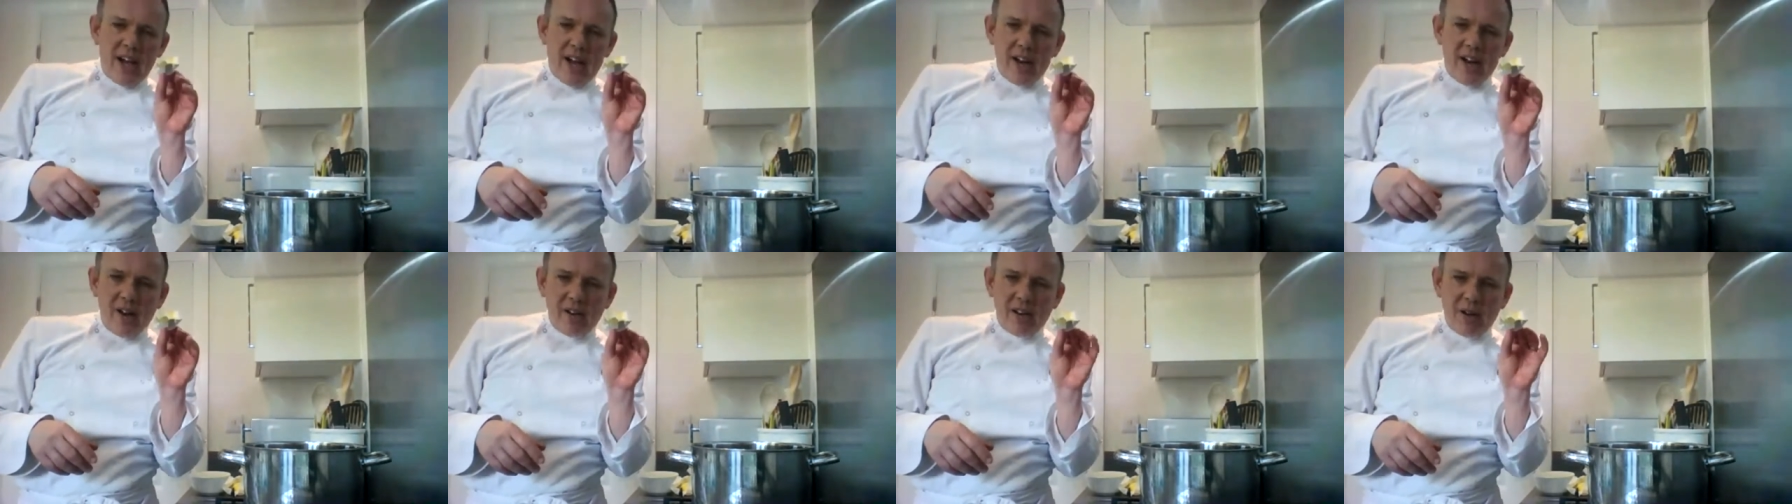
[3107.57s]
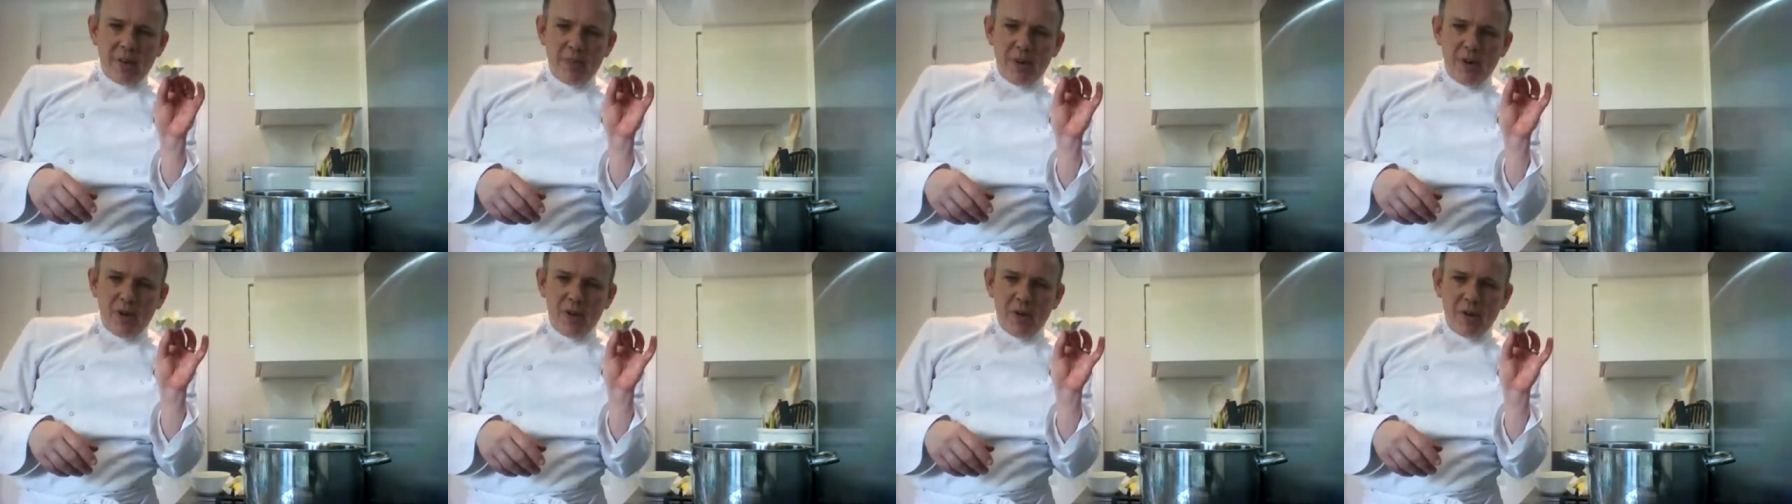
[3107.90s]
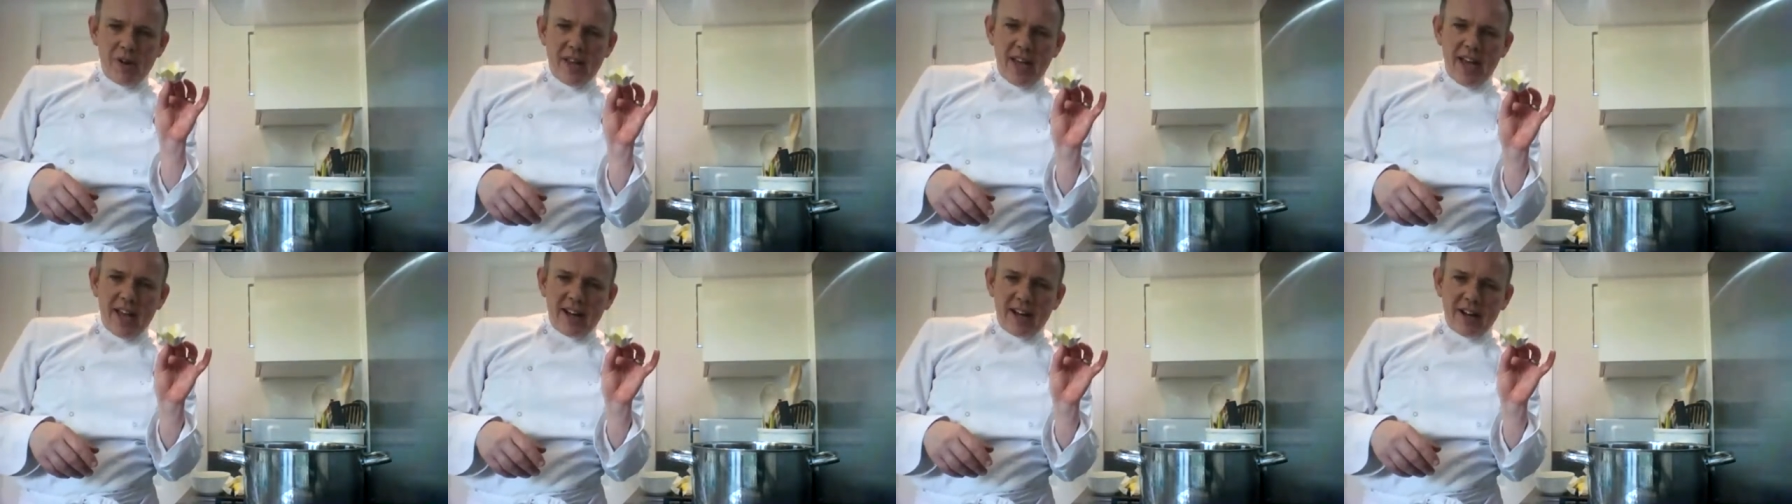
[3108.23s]
and I'm going to put the
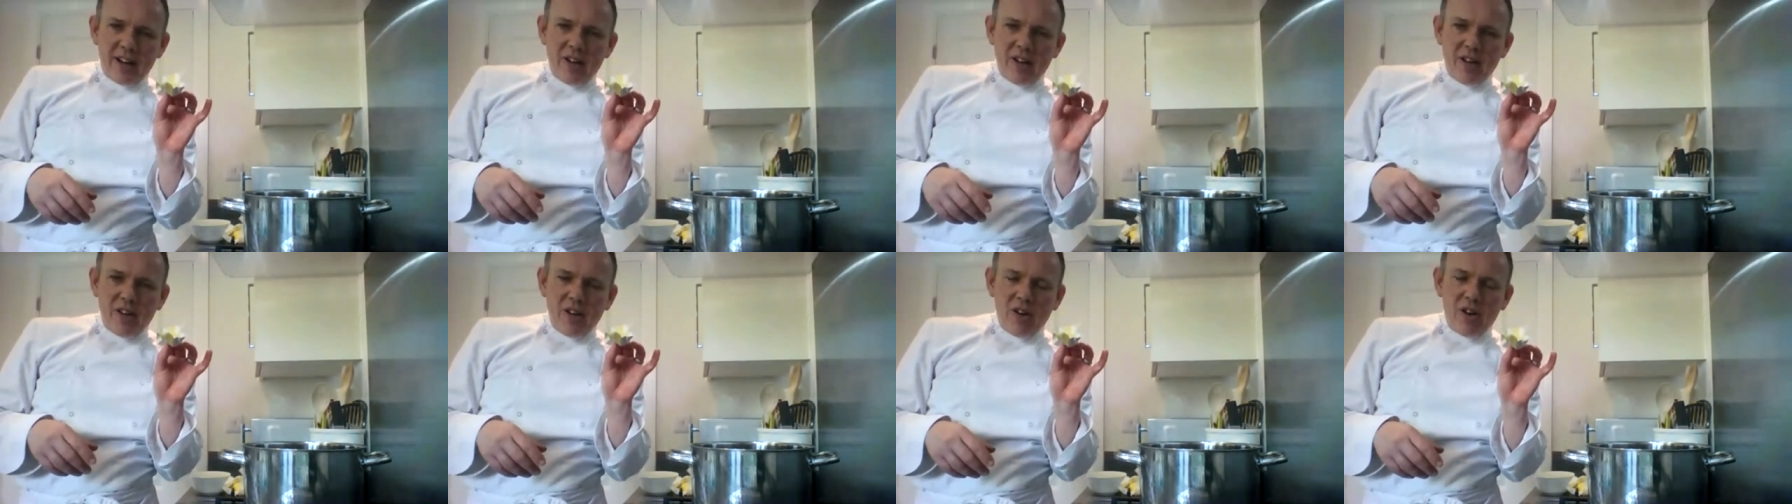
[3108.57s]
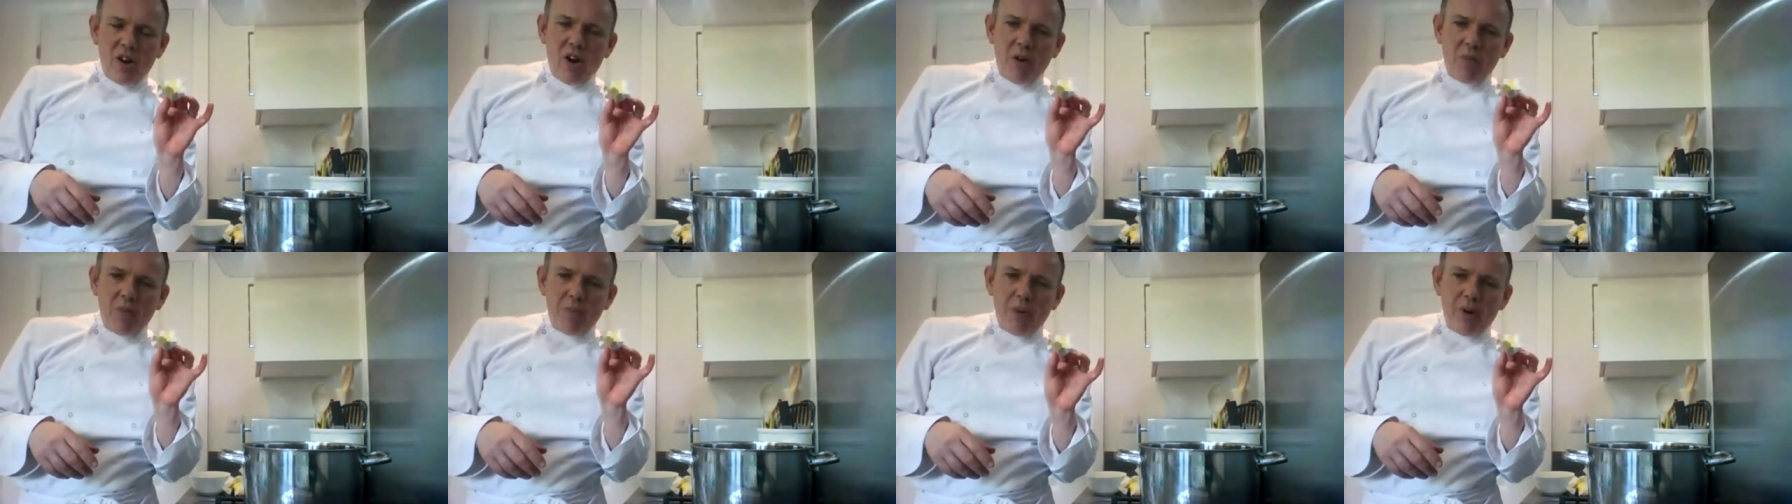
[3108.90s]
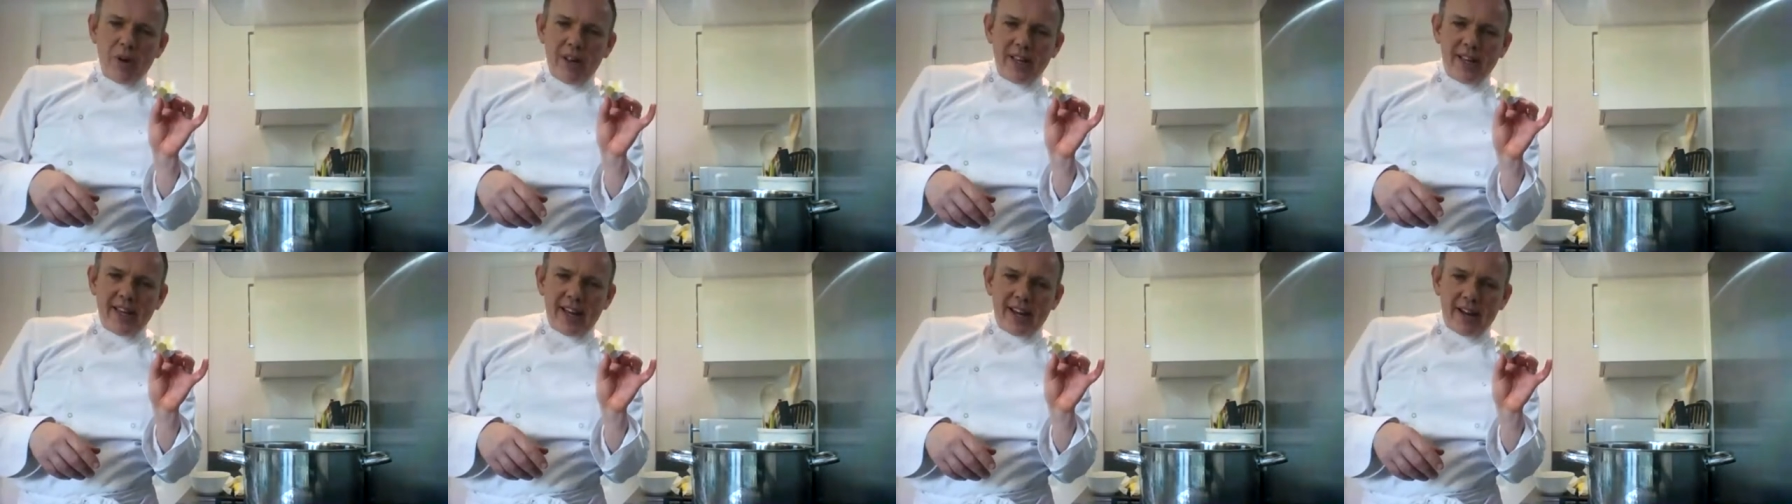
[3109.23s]
kettle, hot
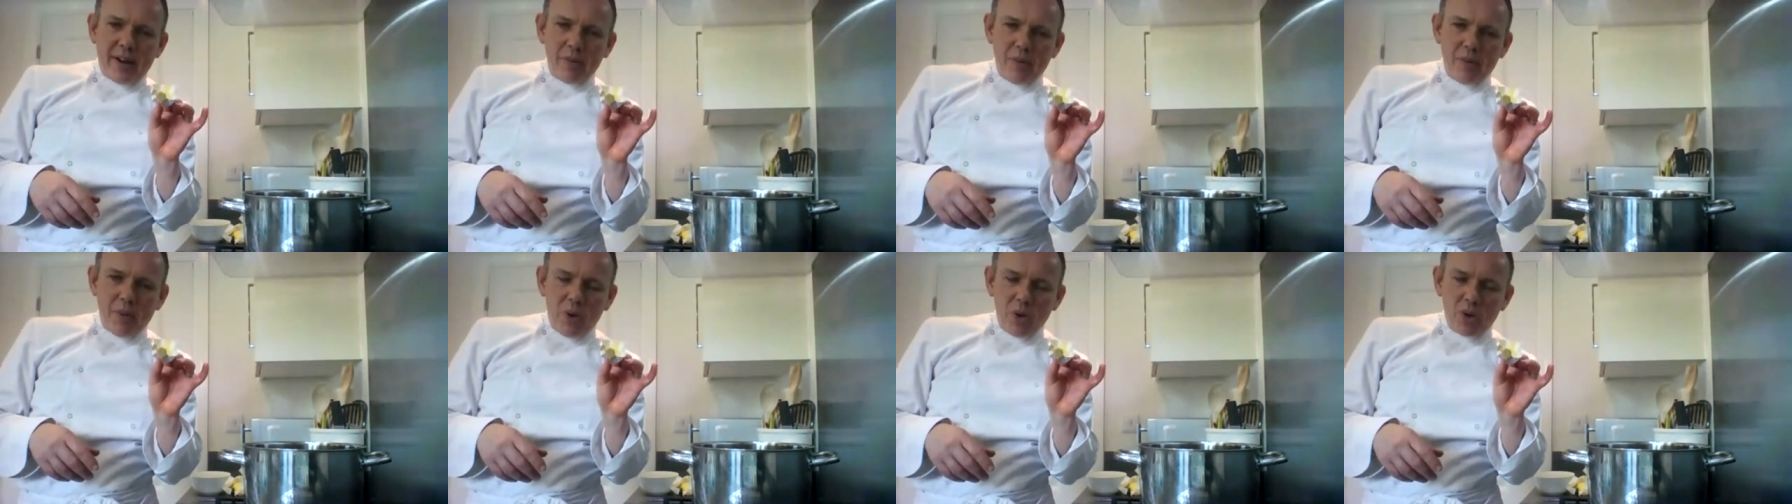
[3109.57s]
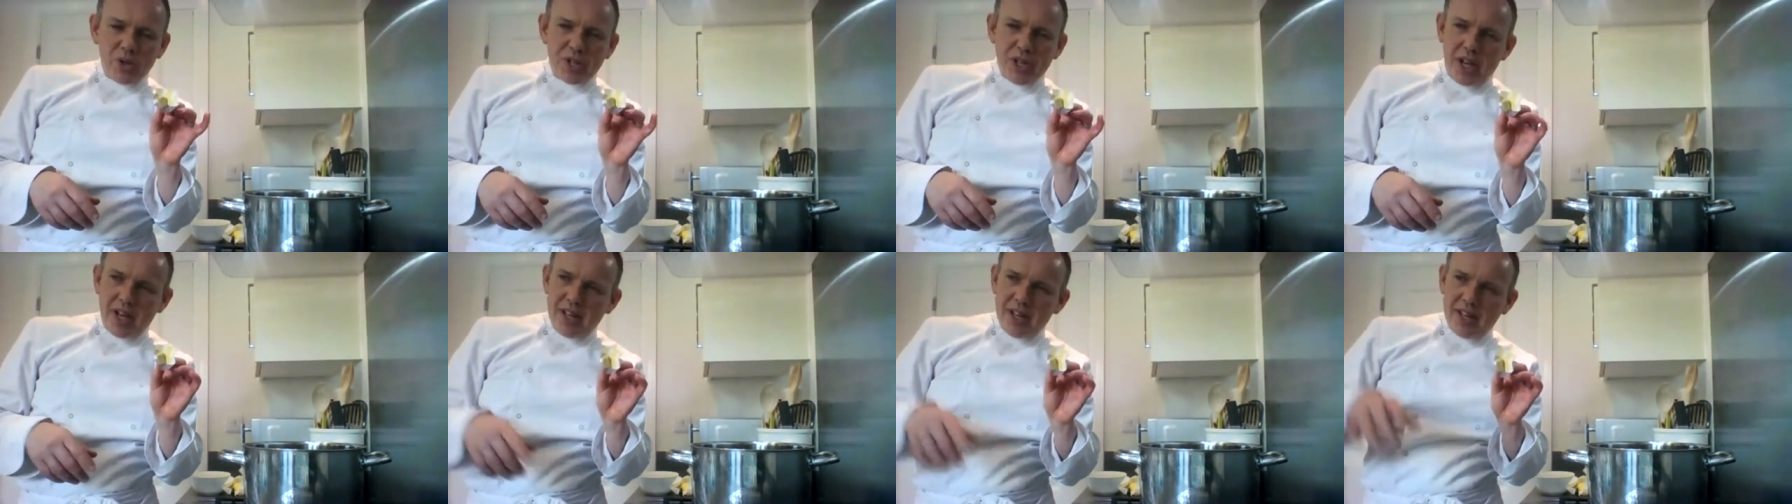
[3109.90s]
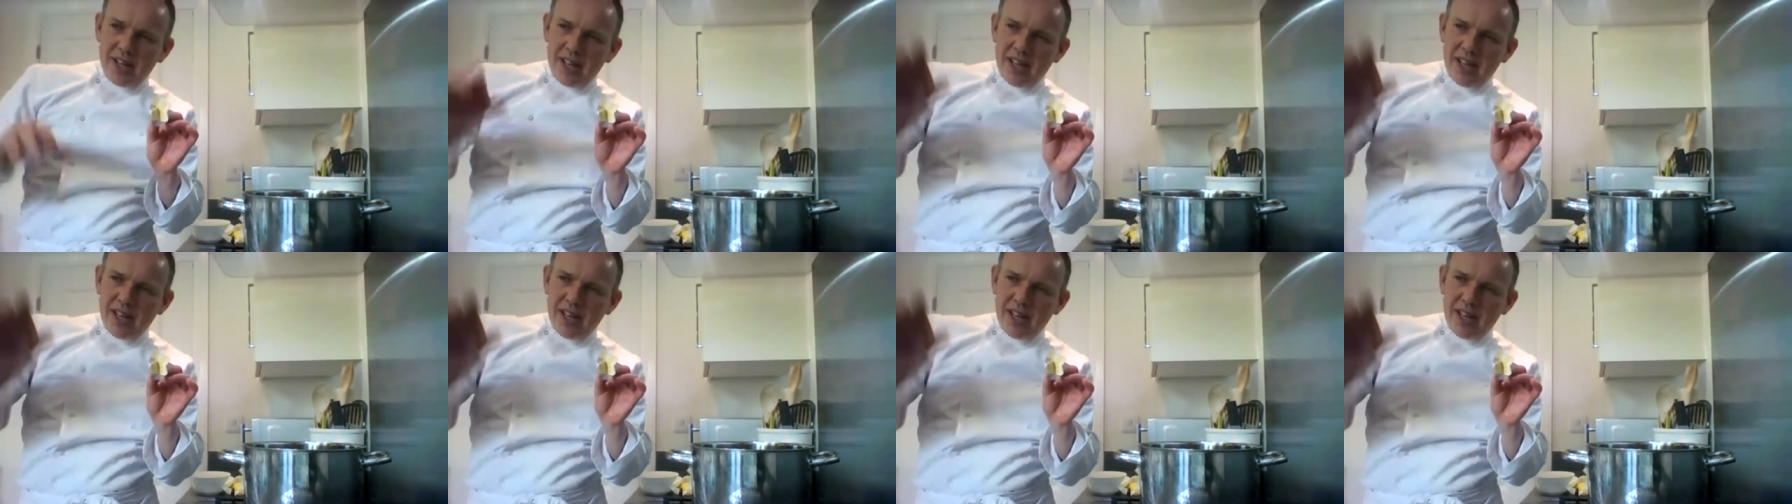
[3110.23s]
boiling kettle water